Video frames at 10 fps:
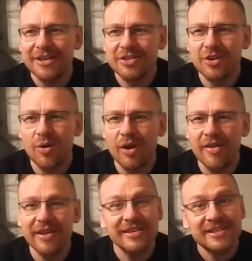So
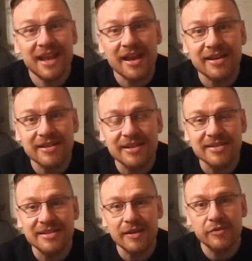they decided,
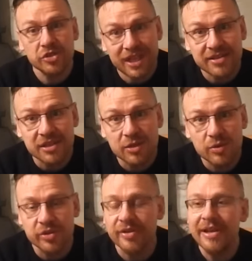instead of just
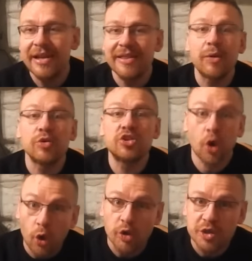execution, they would
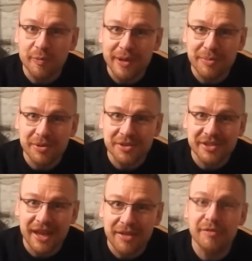torture people to
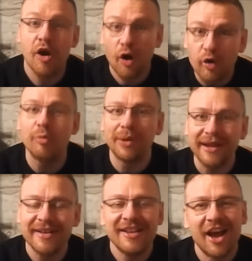death
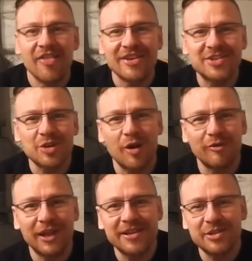horribly, and this sort
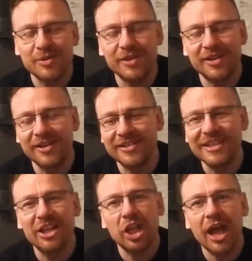of led to a
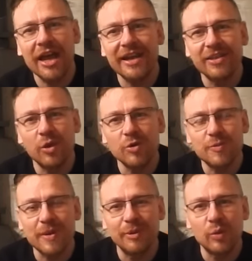decline in those
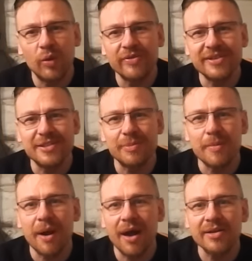people who wanted to be
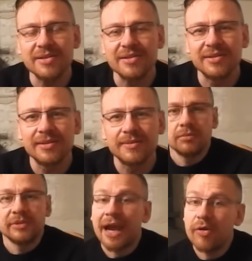martyred.
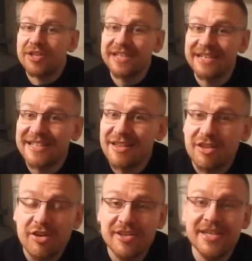Now, the
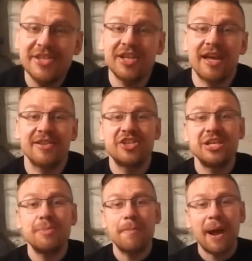1630s, you get the
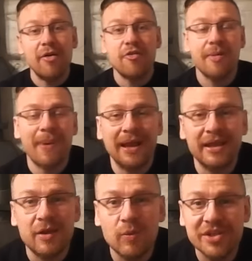Shimabara
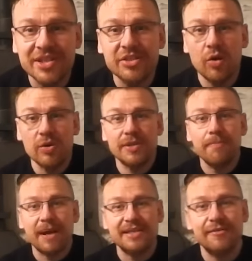Rebellion, which is known as a
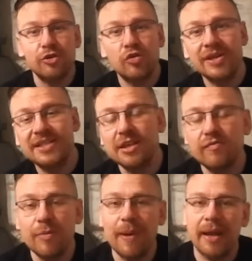massive Christian
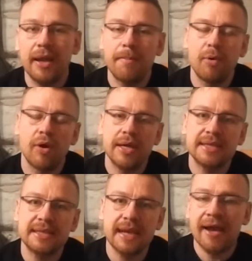rebellion, but
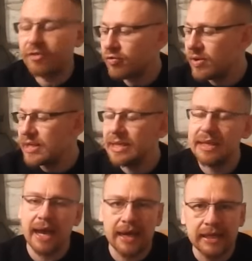after reading
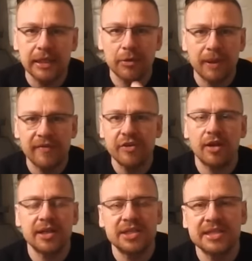that and a little bit of
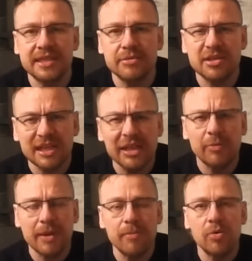knowledge, it seems there's a little
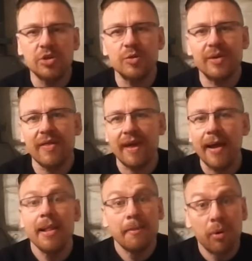bit more to it than
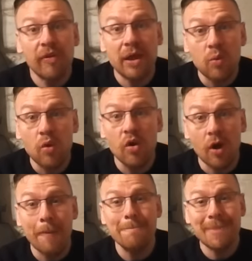that. But there
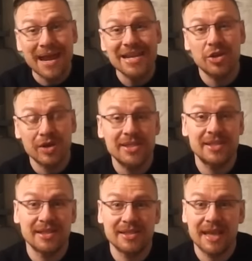were many
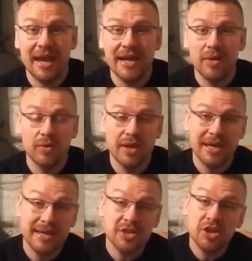Christians there, and it
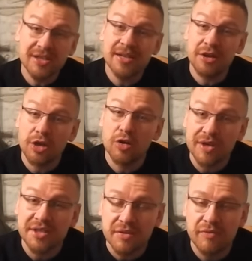is considered a
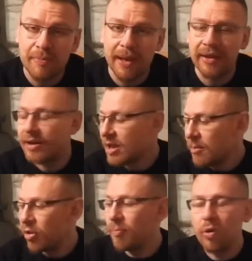Christian rebellion.
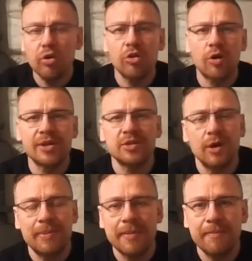But the book will go into
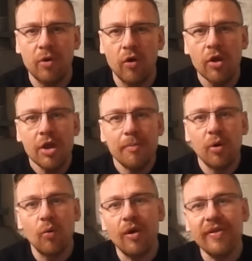it a bit more.
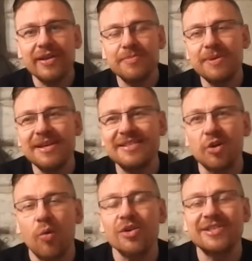But what this means,
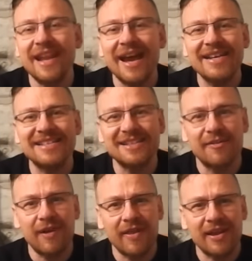or what's nice, is the
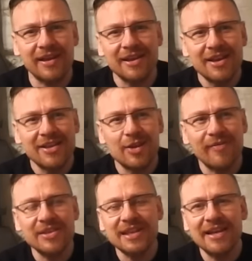fact that you
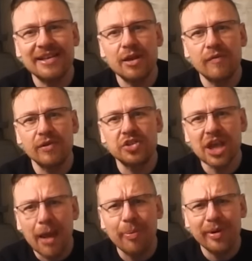have this idea of a
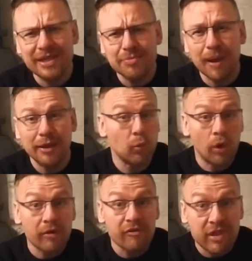Japanese battle,
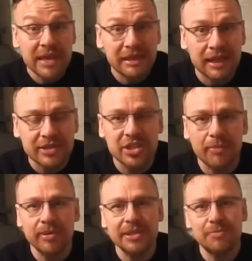one of the last
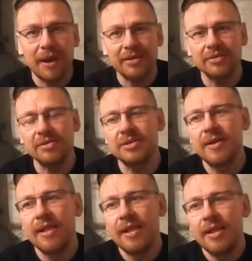Japanese battles,
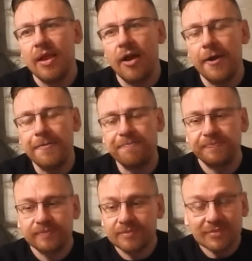
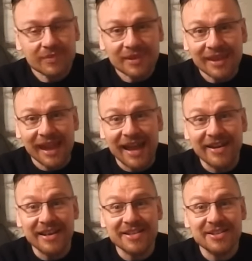and
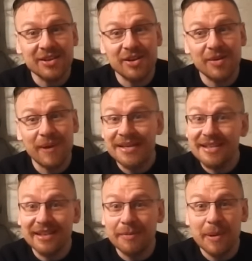it's
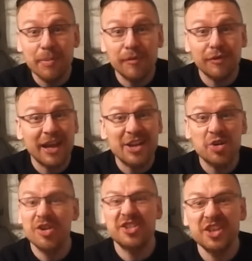basically people flying
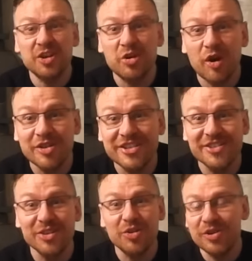Christian
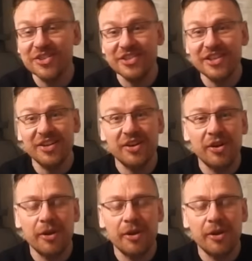crosses and Christian